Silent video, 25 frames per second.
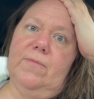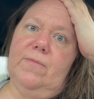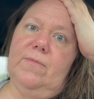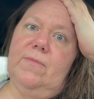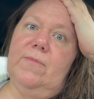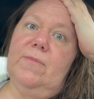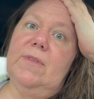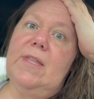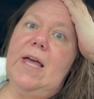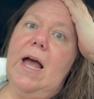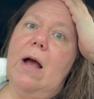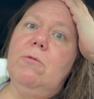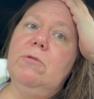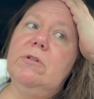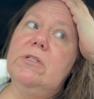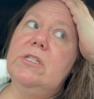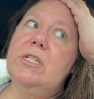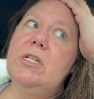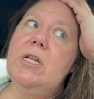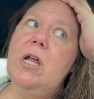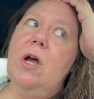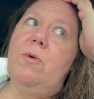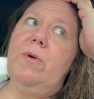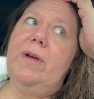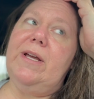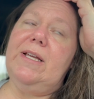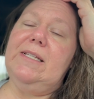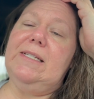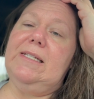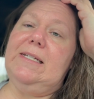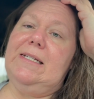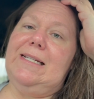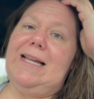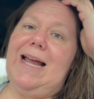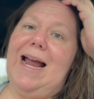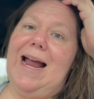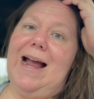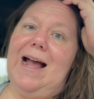that was no easy
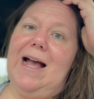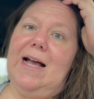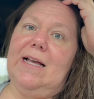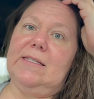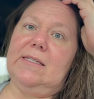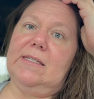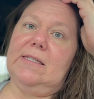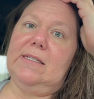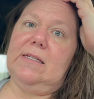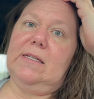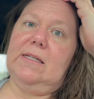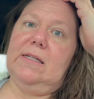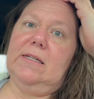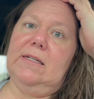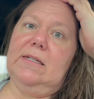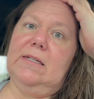task.